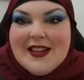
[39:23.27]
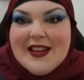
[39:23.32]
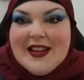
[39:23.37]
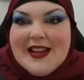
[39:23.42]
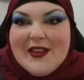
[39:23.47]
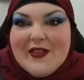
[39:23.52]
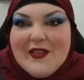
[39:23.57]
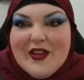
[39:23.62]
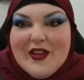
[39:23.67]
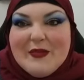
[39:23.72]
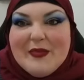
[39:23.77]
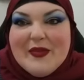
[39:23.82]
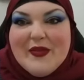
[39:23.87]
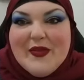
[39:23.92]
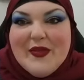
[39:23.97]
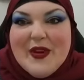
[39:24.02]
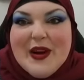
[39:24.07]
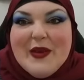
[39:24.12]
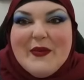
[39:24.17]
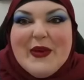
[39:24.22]
How long
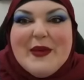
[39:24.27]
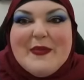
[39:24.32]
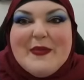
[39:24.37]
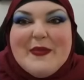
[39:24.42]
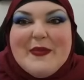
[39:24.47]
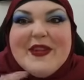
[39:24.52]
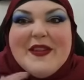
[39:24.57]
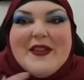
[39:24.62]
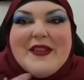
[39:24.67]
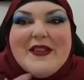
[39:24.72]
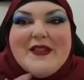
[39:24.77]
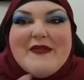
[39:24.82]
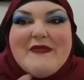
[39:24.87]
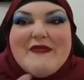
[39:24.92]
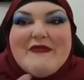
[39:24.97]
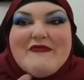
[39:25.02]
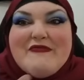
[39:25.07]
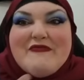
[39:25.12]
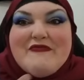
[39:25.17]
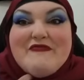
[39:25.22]
before I wipe it off?
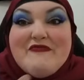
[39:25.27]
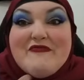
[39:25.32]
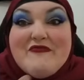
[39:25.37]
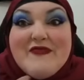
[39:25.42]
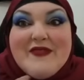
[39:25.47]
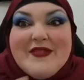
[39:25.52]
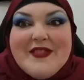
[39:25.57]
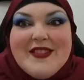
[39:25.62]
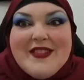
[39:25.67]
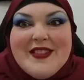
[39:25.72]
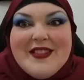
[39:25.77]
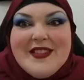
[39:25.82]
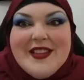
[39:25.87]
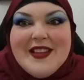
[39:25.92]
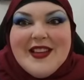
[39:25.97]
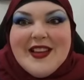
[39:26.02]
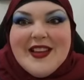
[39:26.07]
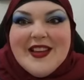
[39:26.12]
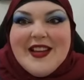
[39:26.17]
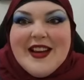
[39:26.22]

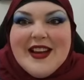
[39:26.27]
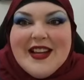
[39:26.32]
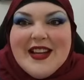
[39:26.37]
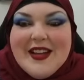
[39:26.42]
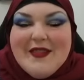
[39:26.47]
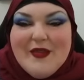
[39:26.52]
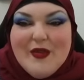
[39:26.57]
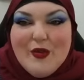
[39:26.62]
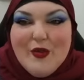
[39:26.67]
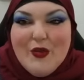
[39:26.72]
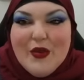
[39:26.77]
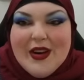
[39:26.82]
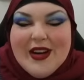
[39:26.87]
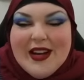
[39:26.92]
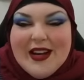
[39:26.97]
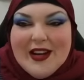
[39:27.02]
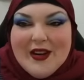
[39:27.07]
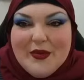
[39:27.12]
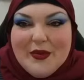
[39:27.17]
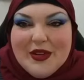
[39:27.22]
I give it one
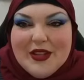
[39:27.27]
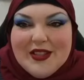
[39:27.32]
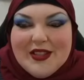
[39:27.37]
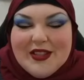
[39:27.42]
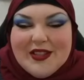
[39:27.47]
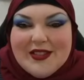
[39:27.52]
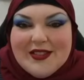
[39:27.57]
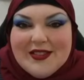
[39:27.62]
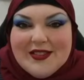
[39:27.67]
hour.